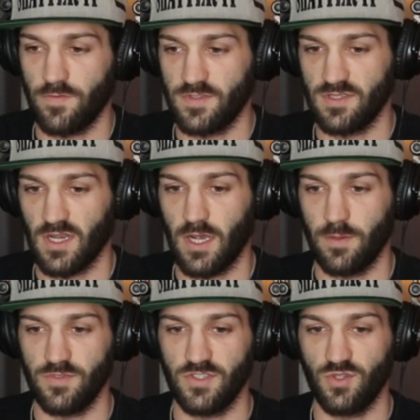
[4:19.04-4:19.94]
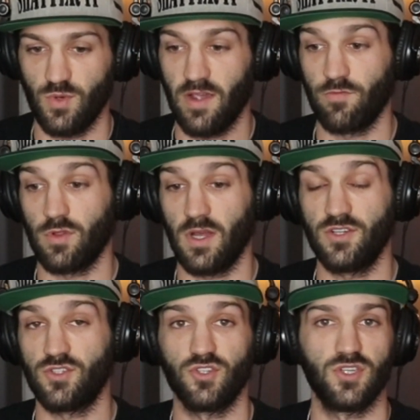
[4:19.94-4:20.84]
oftentimes you have
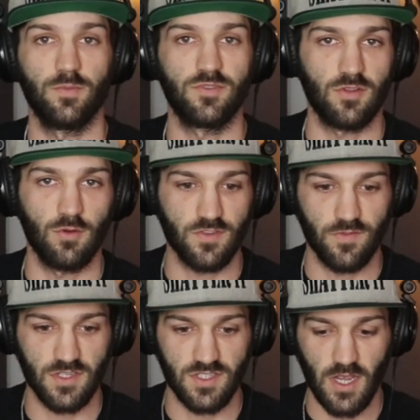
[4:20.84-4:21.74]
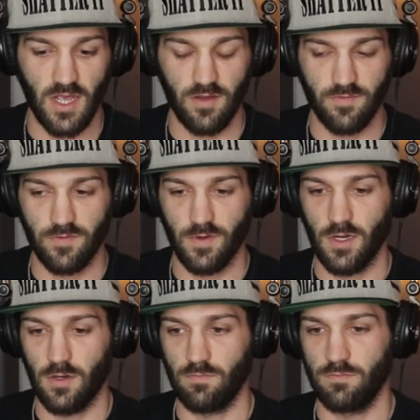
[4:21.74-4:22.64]
relationships. Those of us have
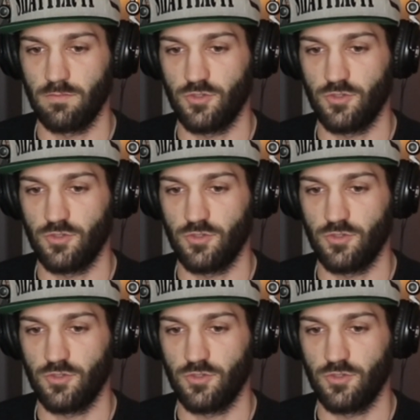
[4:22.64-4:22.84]
um,